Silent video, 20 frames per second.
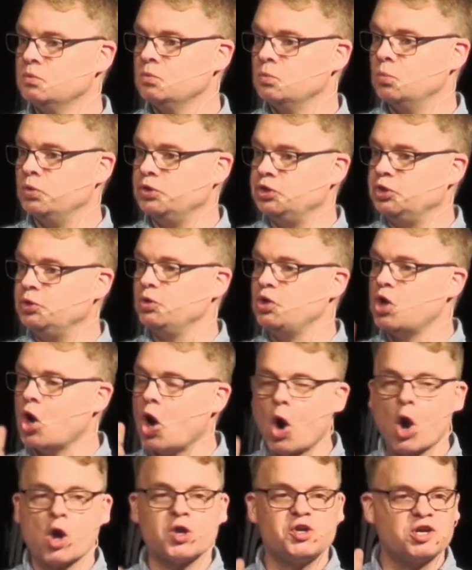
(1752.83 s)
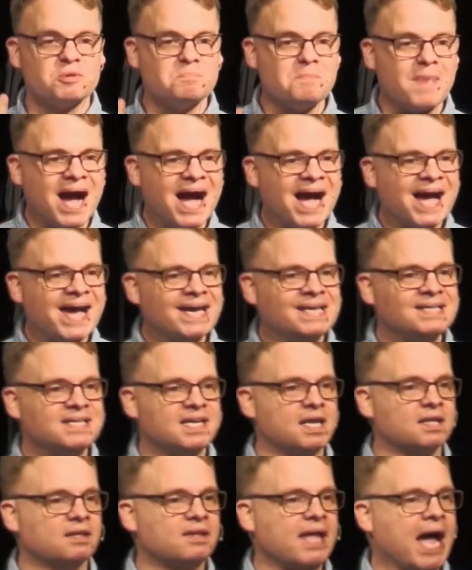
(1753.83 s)
Will you guard your mind and
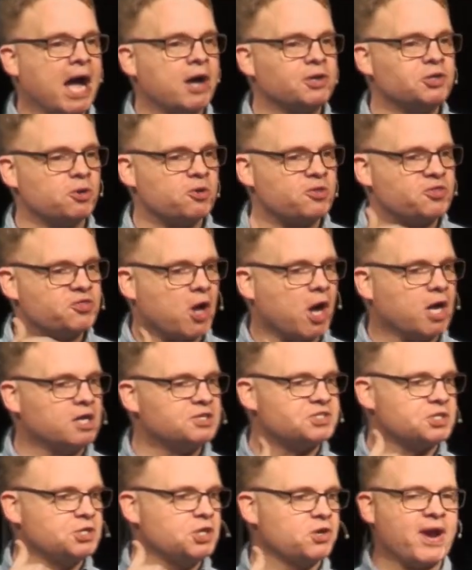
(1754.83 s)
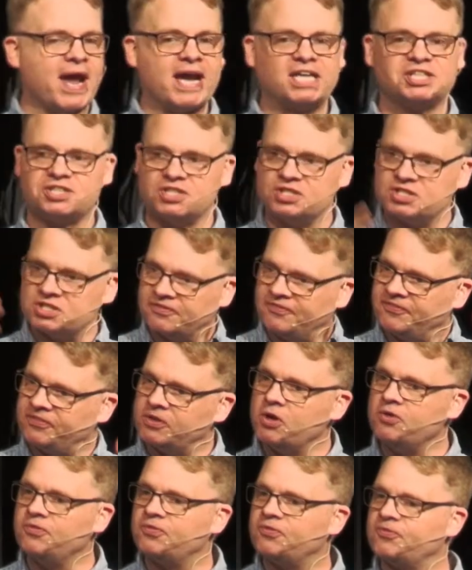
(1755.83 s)
allow your thoughts and your actions to
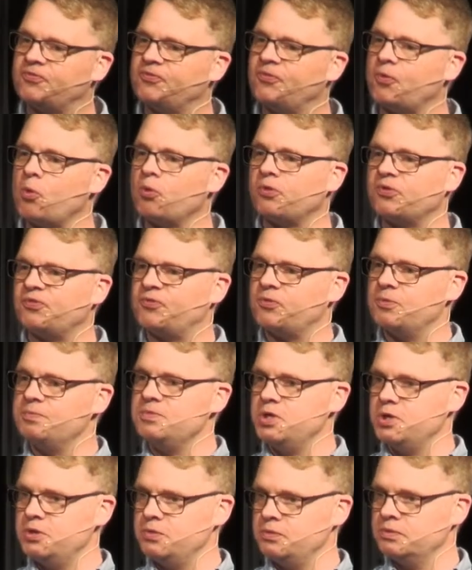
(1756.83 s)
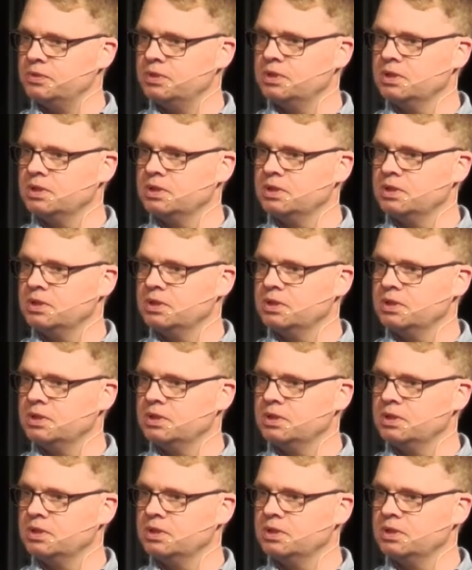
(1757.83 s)
flow forth from you